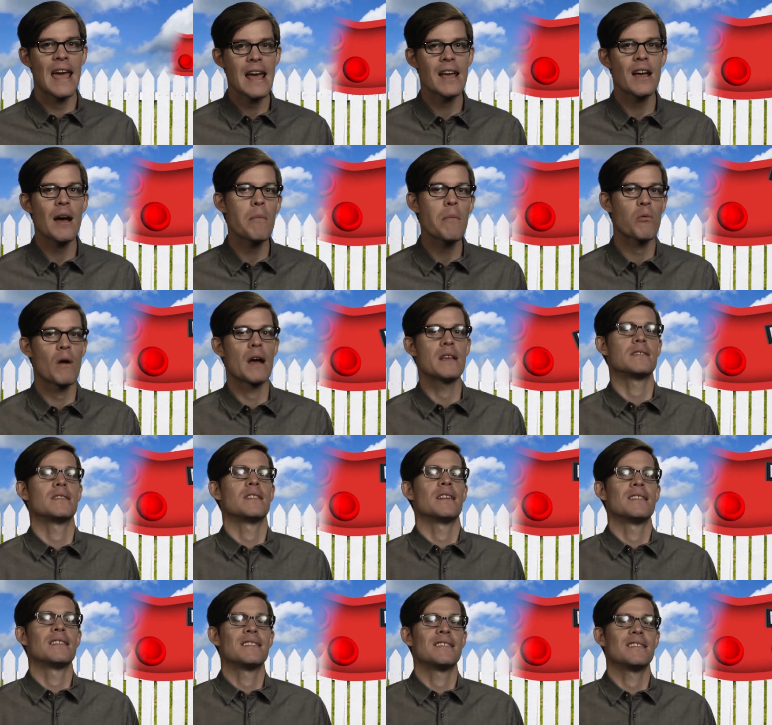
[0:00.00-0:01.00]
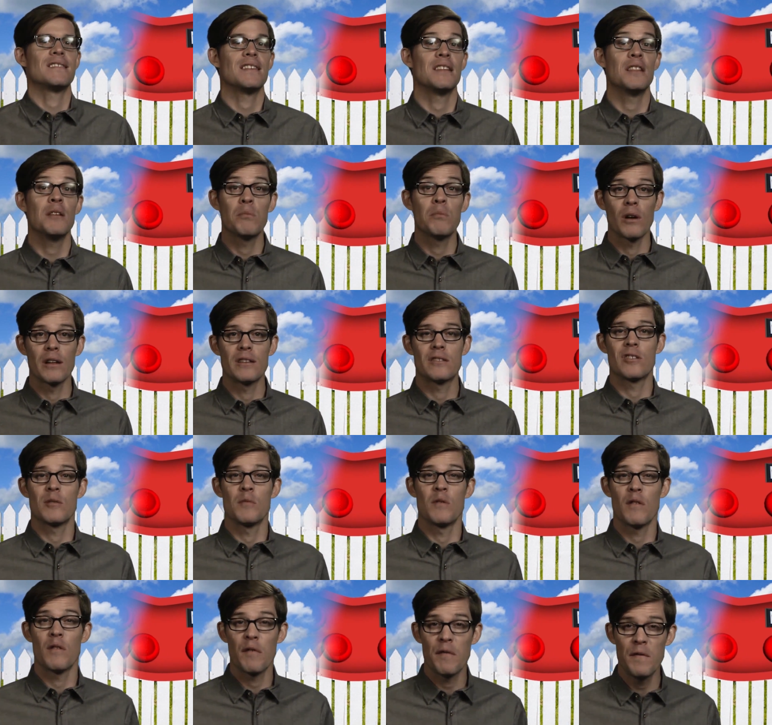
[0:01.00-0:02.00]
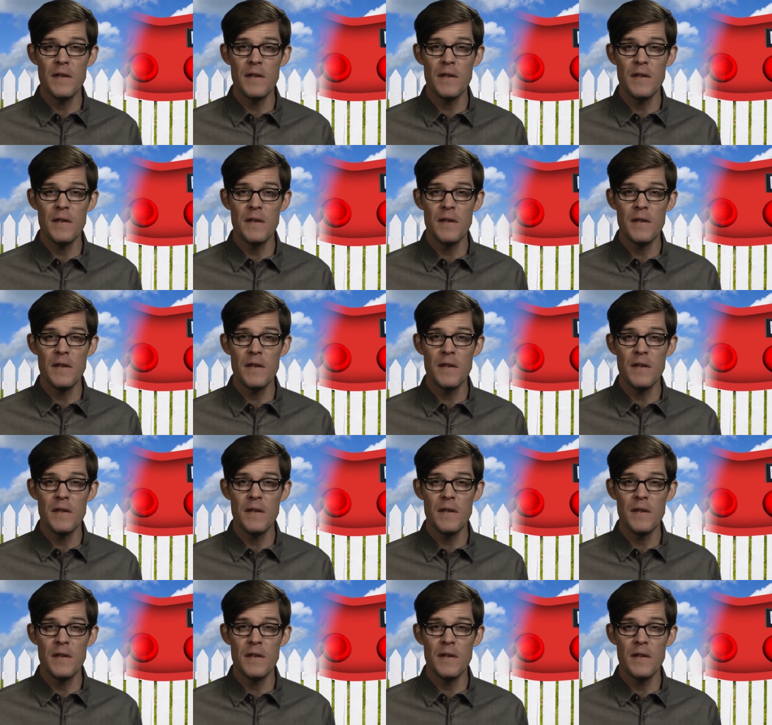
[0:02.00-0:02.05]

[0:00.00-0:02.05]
take up residence in the bloodstream of the